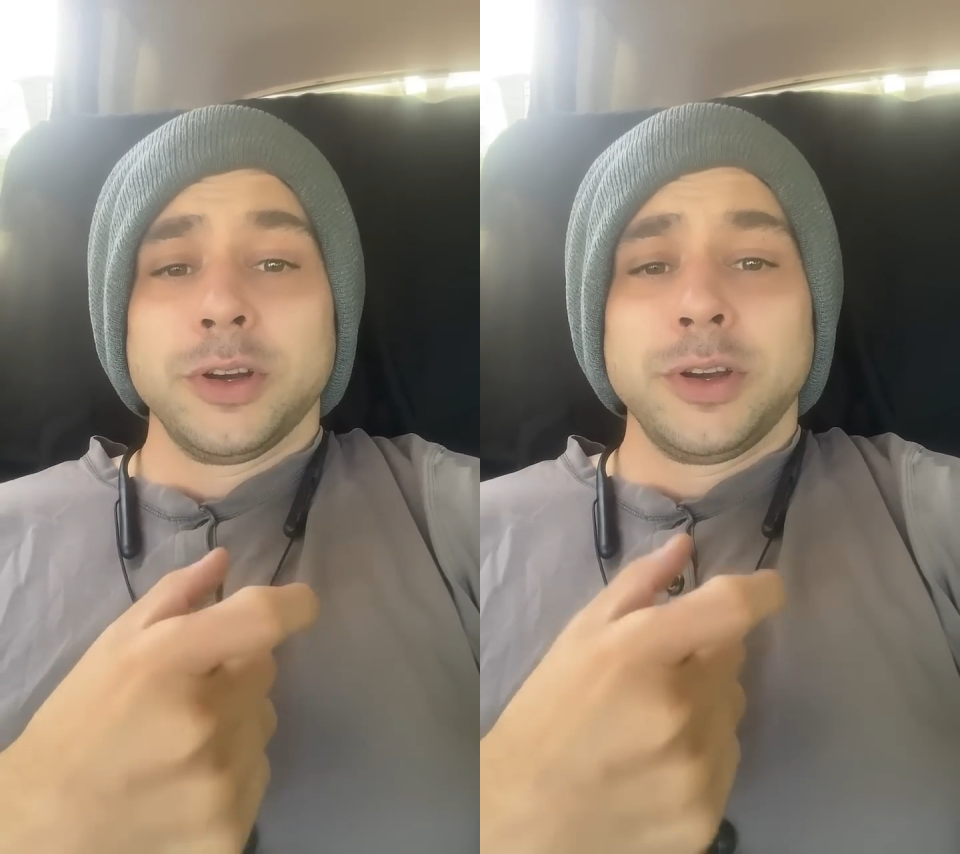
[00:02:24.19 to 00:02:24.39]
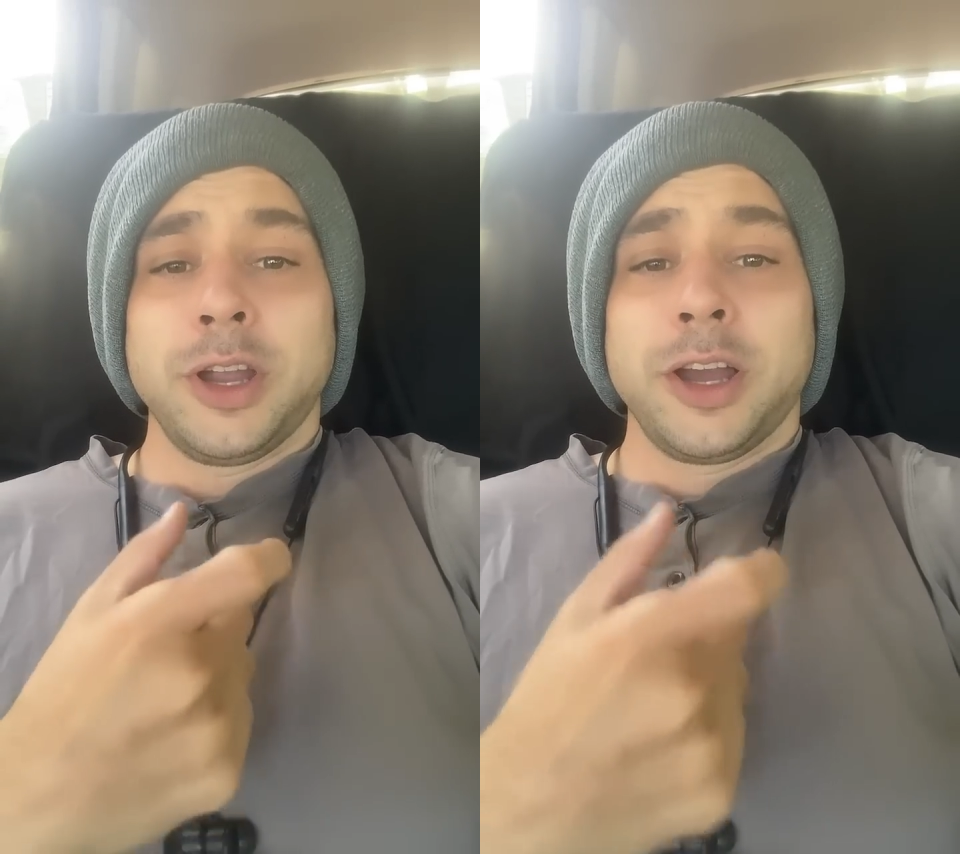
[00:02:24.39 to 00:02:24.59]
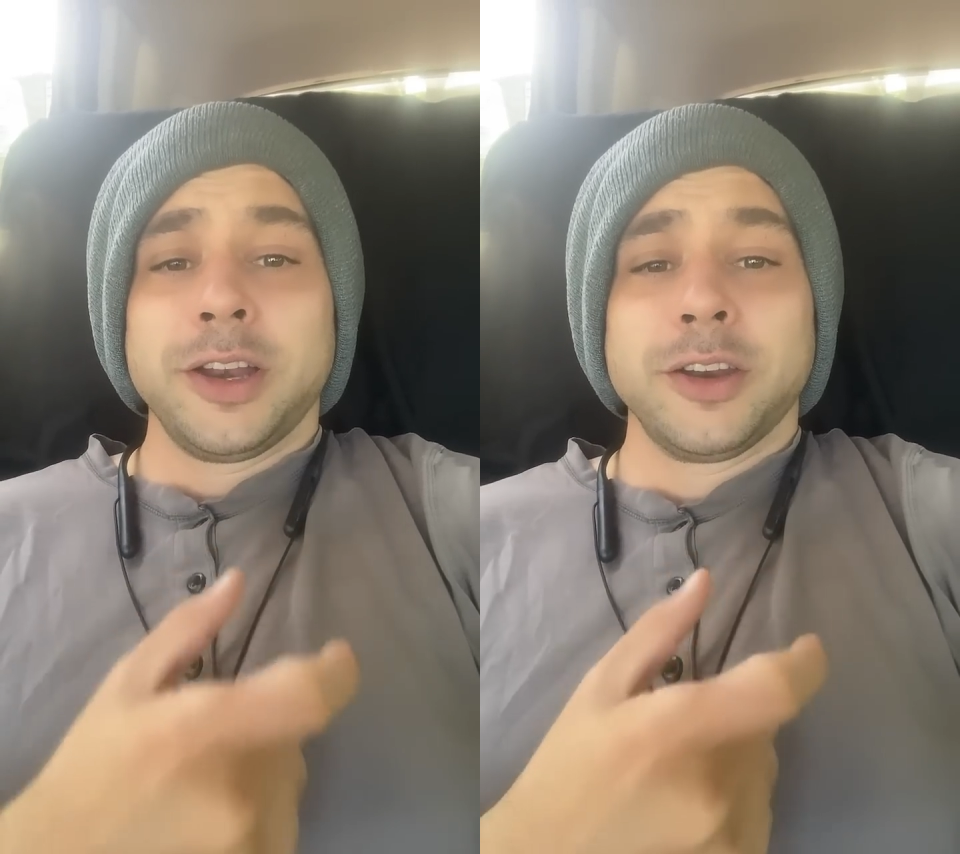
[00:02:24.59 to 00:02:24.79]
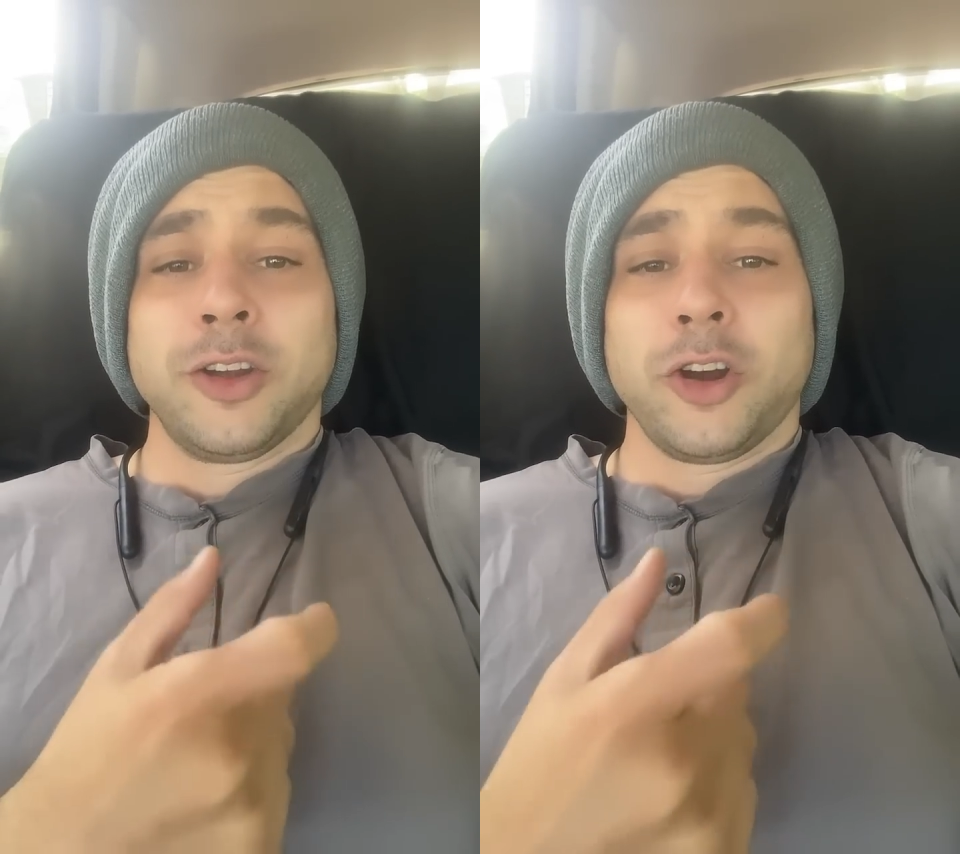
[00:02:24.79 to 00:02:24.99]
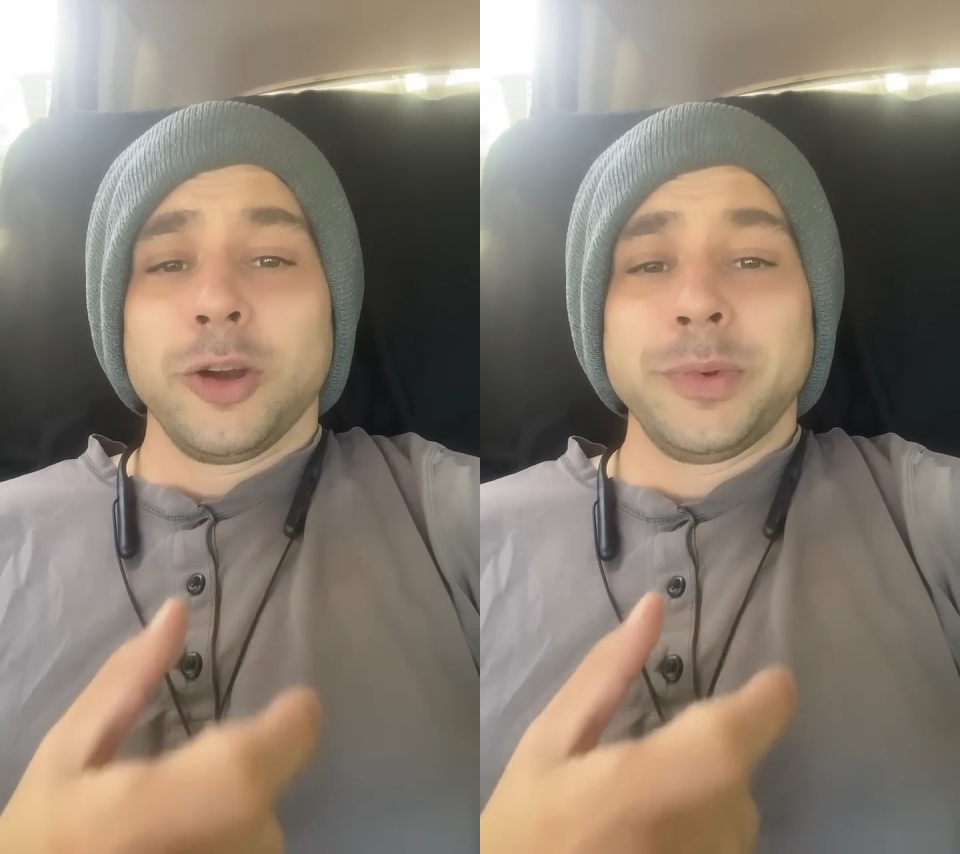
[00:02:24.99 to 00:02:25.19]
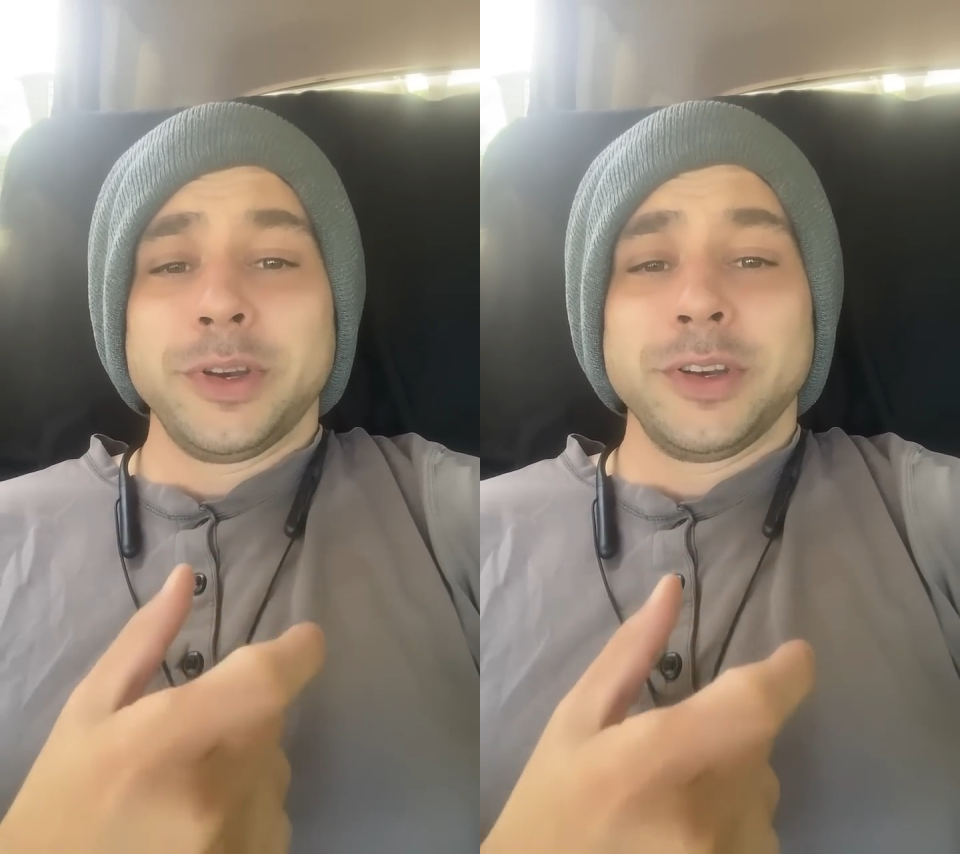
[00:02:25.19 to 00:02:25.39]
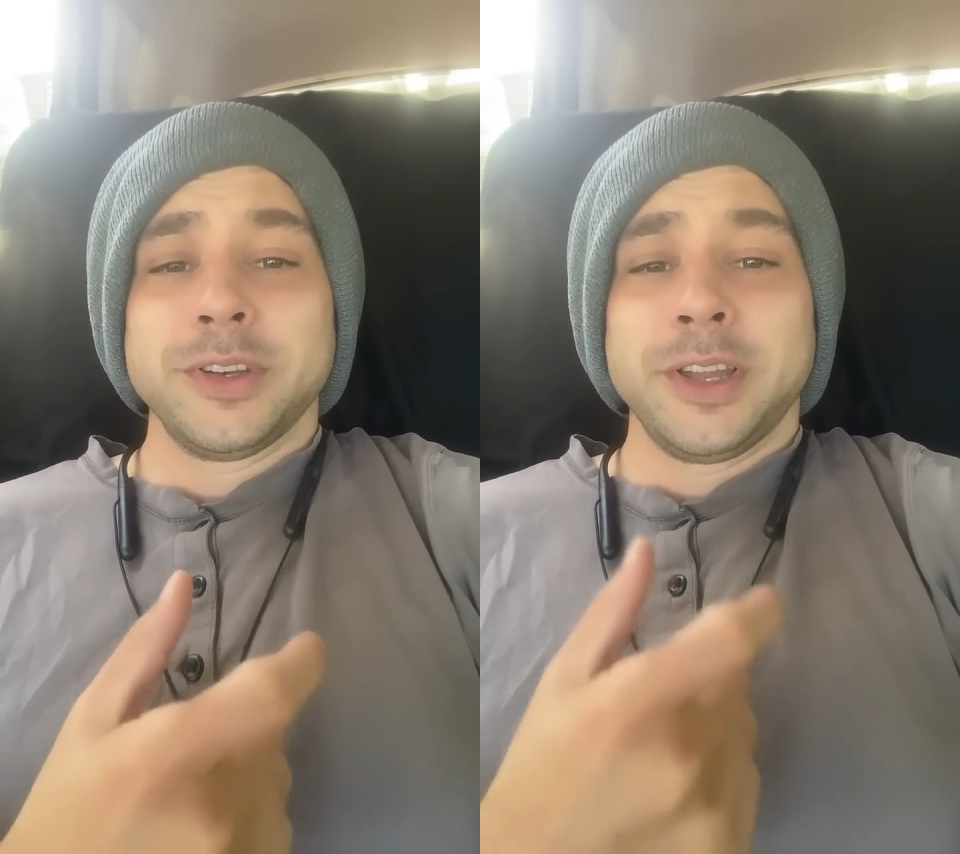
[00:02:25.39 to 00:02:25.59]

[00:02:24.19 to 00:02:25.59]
not carbon.